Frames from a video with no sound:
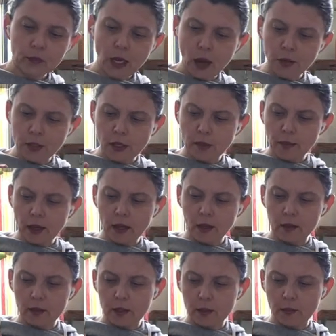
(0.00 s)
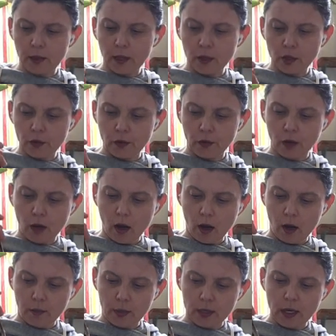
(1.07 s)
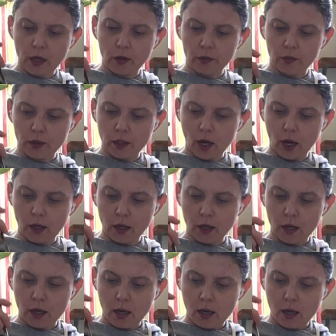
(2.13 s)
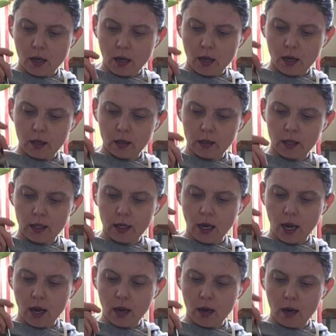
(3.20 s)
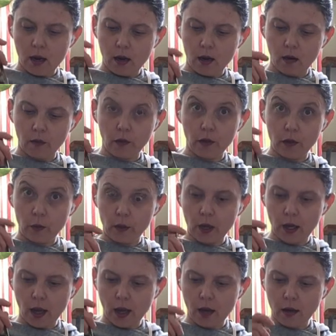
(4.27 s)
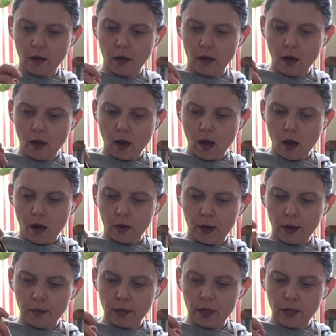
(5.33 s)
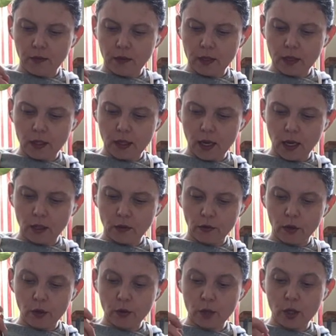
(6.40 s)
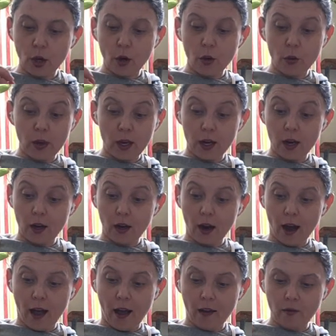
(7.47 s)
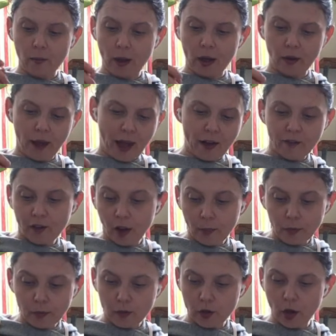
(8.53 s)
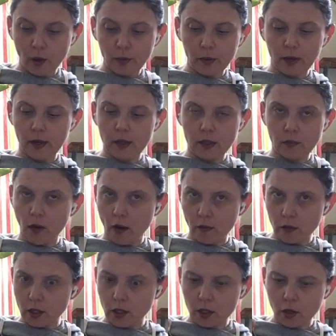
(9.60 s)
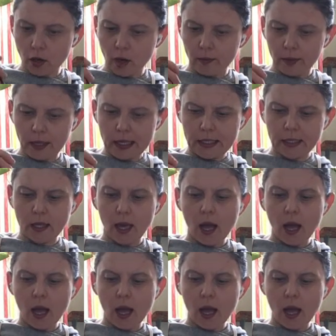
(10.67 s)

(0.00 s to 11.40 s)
I was going to make a spinach potato frittata today for the week ahead. All right, I'm going to give this a taste for you. So here I have about half cup of strawberries, 5 or 6 strawberries,